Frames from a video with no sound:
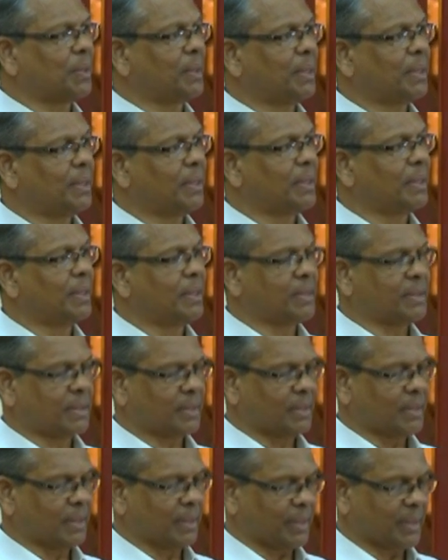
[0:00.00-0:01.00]
on
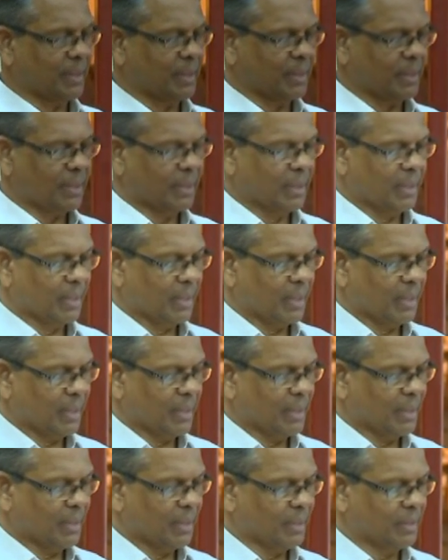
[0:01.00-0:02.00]
this
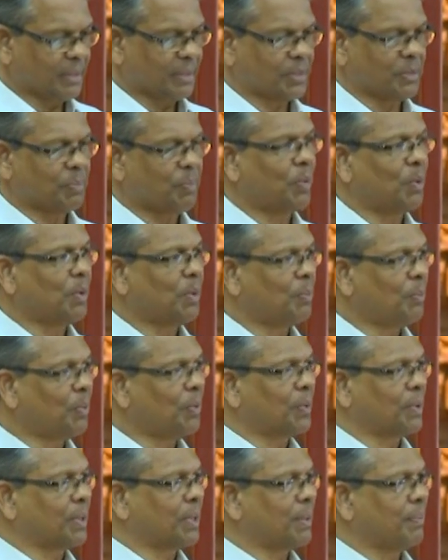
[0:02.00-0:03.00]
small
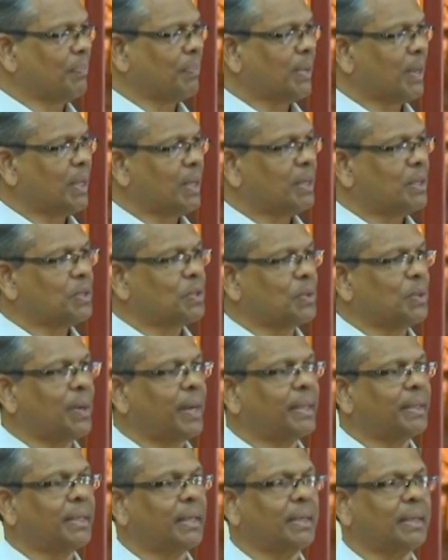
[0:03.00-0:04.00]
book. So
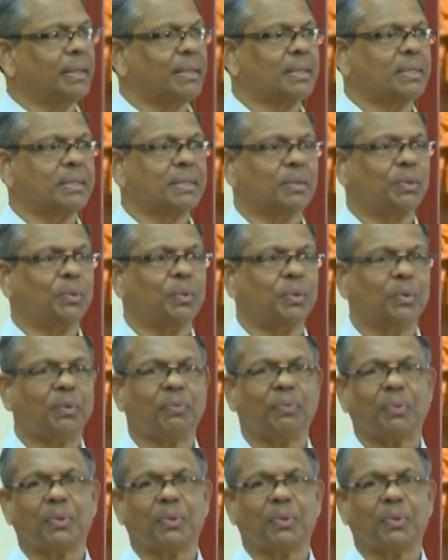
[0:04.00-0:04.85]
I think it is good